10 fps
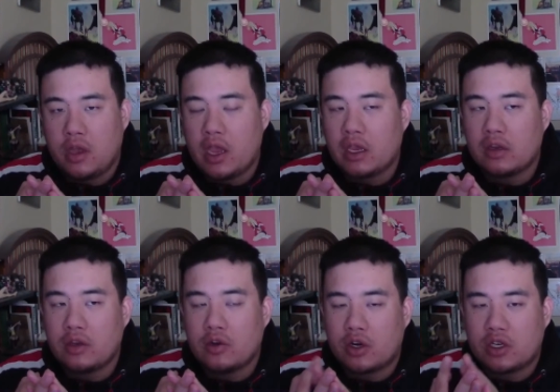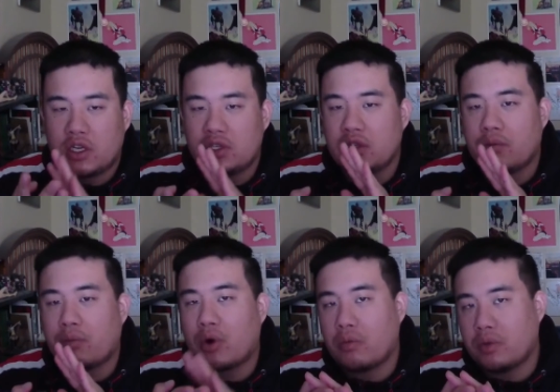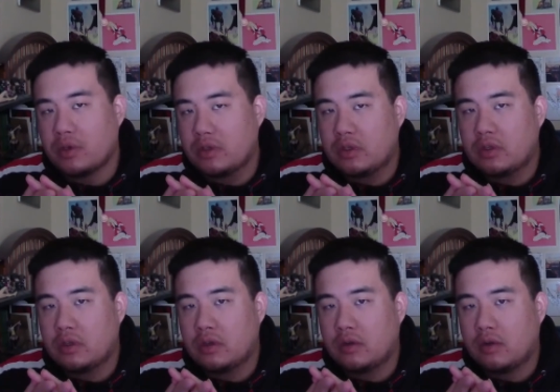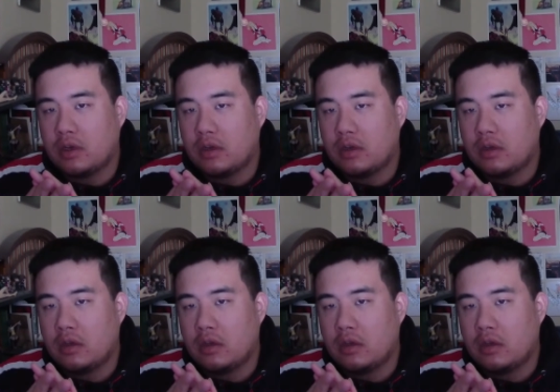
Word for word: And your artistic purpose, right?